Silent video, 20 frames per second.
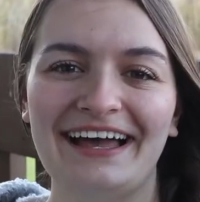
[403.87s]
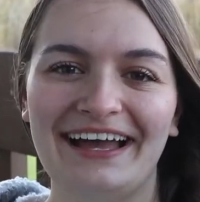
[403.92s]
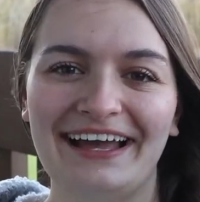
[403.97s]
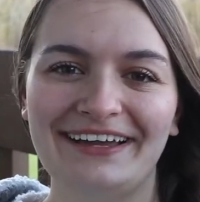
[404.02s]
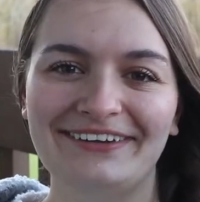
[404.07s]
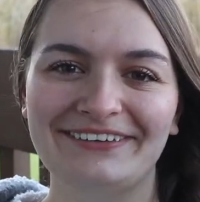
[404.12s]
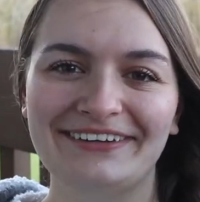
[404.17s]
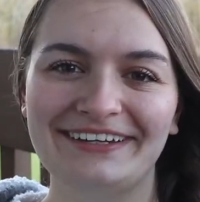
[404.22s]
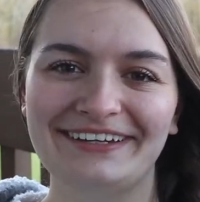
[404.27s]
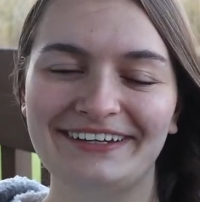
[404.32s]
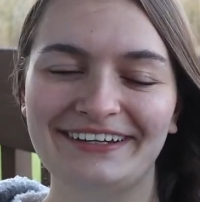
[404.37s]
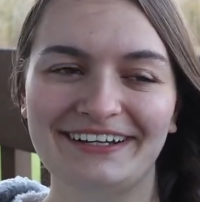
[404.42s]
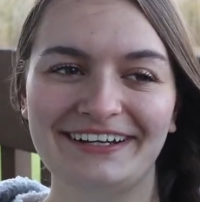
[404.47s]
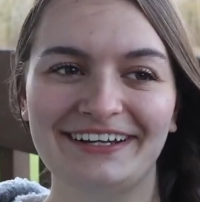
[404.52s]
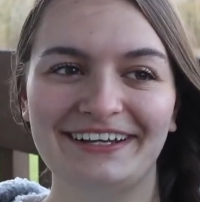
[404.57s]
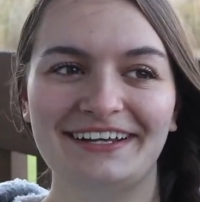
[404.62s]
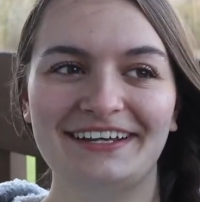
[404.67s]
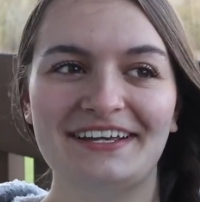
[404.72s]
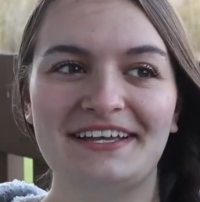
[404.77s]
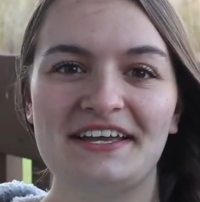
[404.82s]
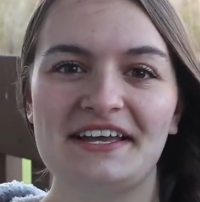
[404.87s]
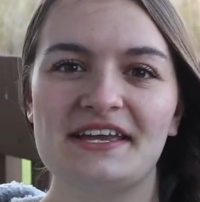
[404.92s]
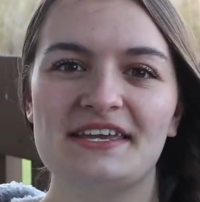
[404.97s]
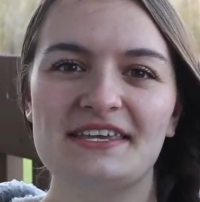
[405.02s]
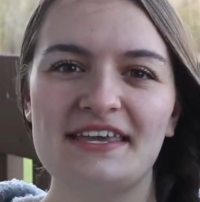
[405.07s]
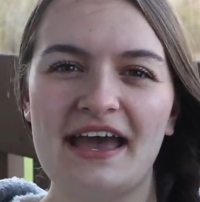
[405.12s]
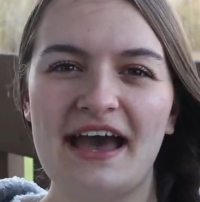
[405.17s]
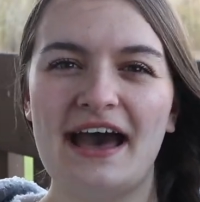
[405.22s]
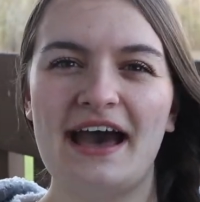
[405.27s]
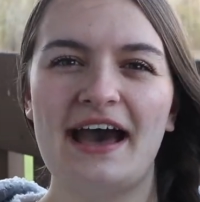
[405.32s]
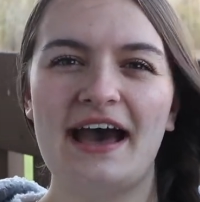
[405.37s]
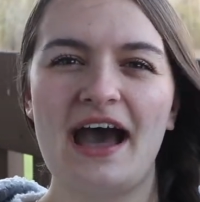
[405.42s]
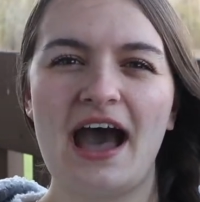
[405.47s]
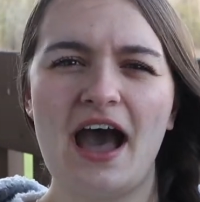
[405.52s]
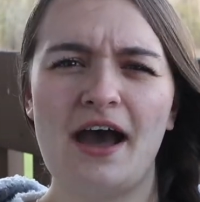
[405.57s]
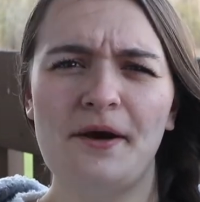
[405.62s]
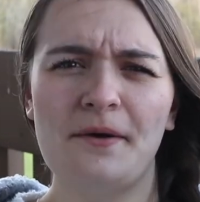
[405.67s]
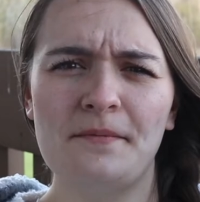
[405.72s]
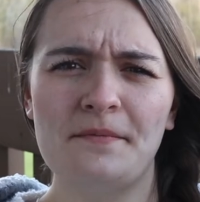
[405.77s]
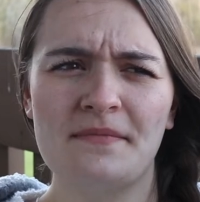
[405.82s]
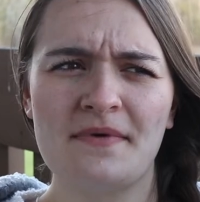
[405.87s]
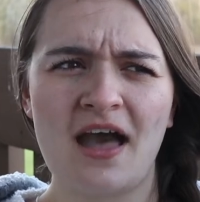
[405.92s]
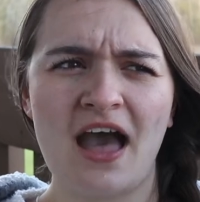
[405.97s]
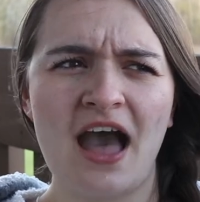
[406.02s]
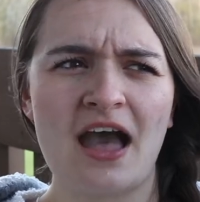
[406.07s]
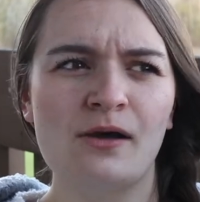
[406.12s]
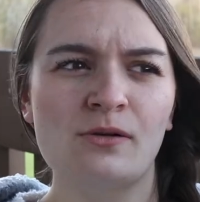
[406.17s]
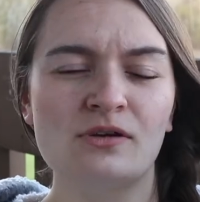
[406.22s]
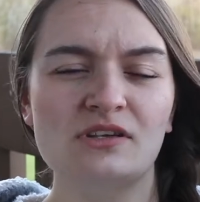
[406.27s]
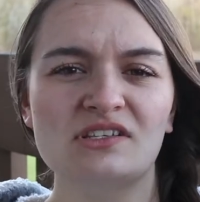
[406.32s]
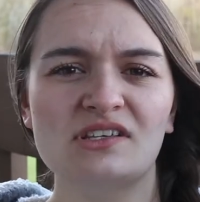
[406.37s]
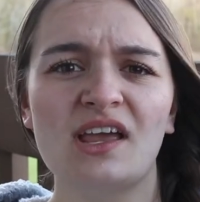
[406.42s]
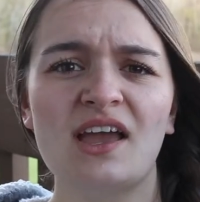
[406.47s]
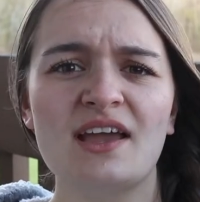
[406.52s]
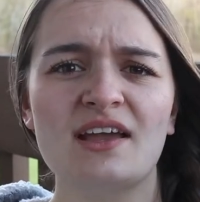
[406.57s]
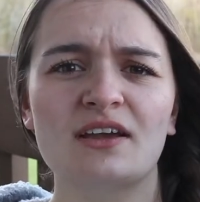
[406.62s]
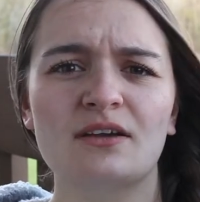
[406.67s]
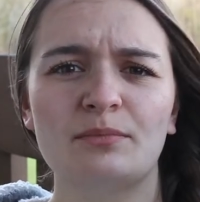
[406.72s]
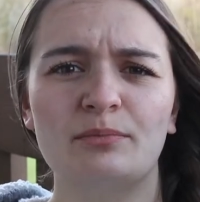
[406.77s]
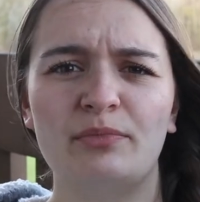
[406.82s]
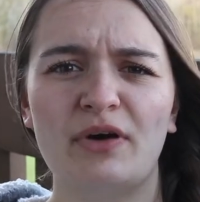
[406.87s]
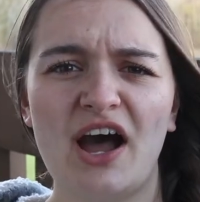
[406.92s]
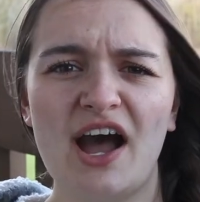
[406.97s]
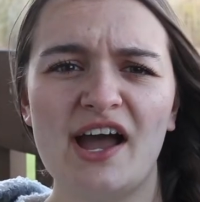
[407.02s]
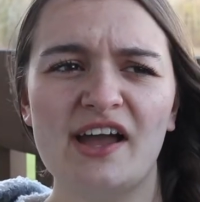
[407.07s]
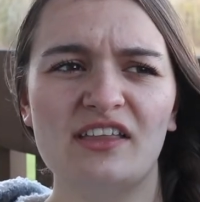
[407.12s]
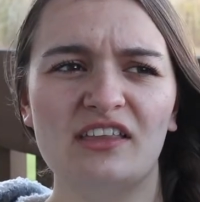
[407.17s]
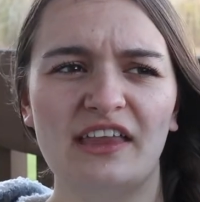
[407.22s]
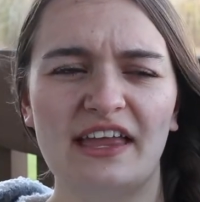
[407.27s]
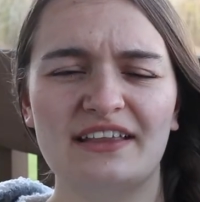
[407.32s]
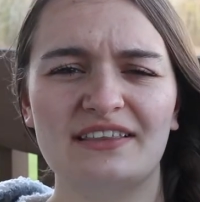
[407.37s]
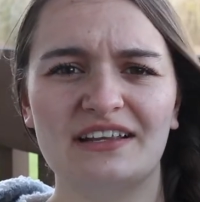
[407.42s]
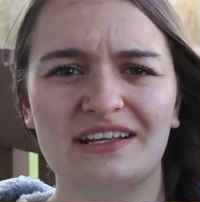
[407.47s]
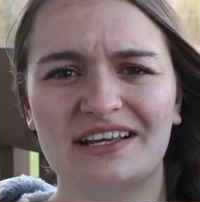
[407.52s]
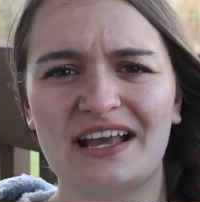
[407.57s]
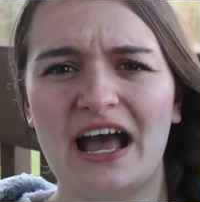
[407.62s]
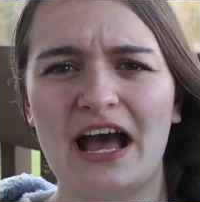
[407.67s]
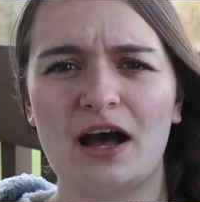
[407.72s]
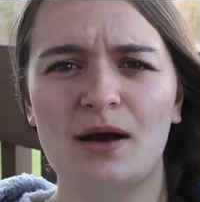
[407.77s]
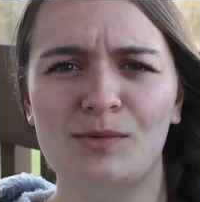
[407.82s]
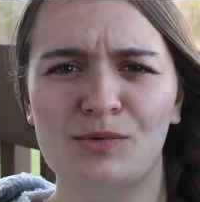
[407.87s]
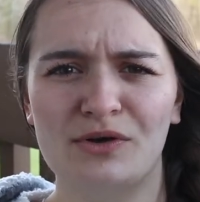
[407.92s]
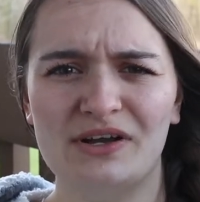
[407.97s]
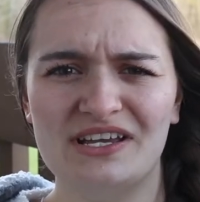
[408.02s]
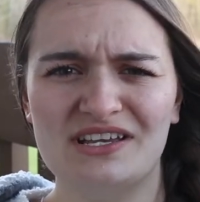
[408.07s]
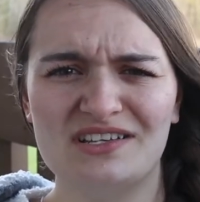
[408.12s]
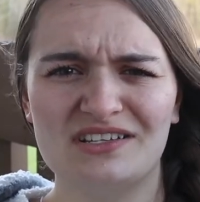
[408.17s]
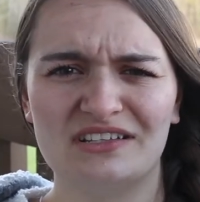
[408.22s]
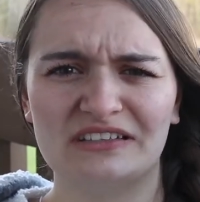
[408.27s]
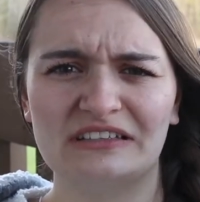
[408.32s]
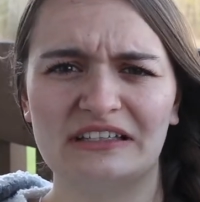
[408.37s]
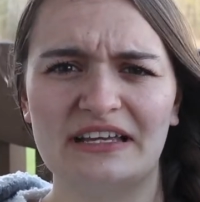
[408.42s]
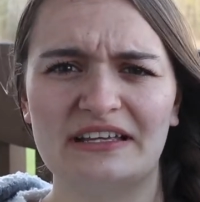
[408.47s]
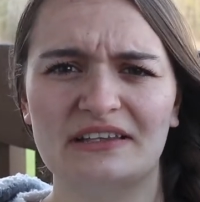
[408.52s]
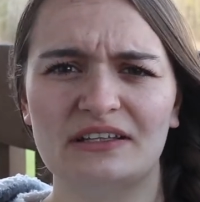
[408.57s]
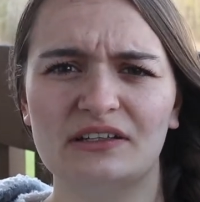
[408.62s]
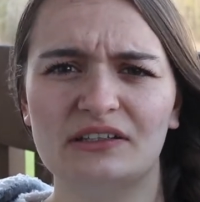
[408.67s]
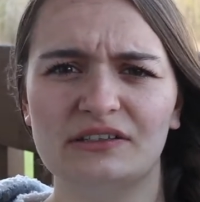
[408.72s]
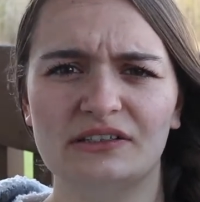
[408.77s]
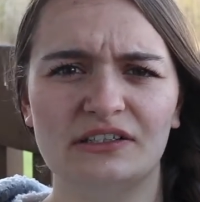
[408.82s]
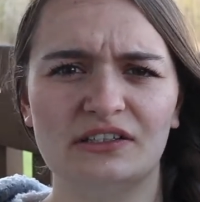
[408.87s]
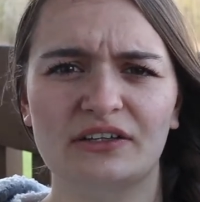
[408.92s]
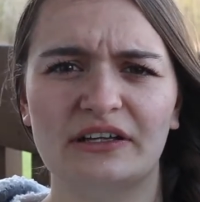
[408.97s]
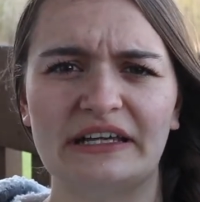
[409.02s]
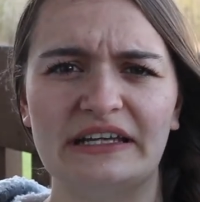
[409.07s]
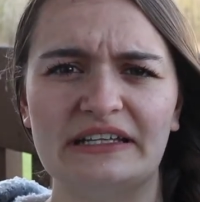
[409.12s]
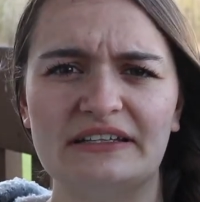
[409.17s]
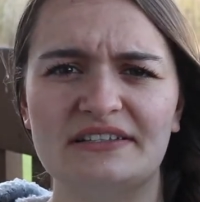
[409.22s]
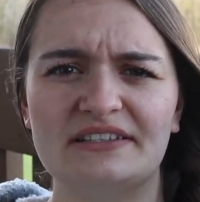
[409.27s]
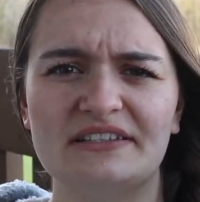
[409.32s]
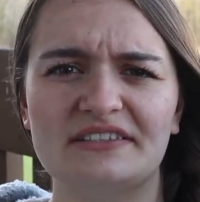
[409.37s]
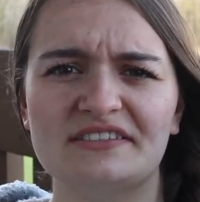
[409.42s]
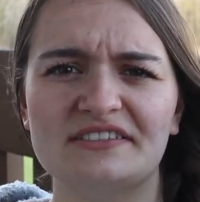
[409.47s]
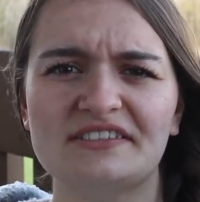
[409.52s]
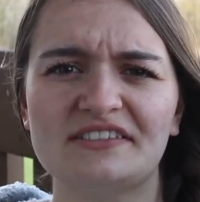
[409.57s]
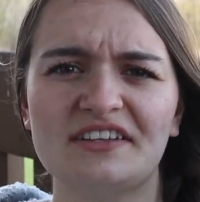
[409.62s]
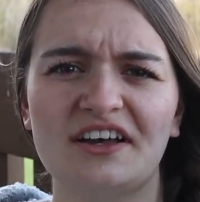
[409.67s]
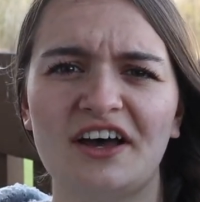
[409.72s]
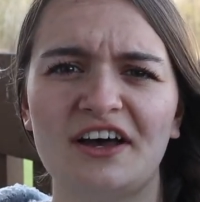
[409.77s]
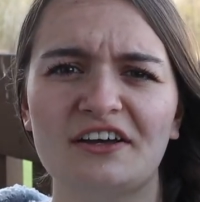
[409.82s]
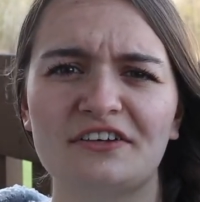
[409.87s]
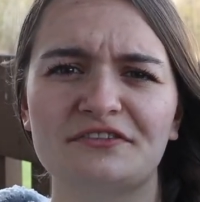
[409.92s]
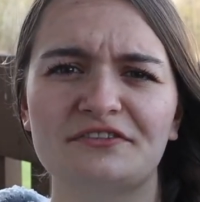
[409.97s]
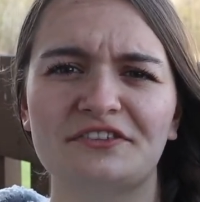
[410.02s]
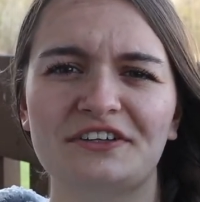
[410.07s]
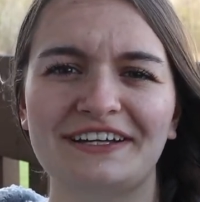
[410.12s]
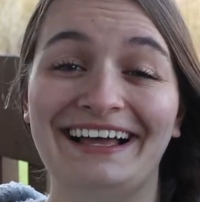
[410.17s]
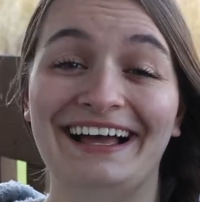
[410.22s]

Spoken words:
I went, yeah, I was like by like the cowboys and like the little kids and stuff.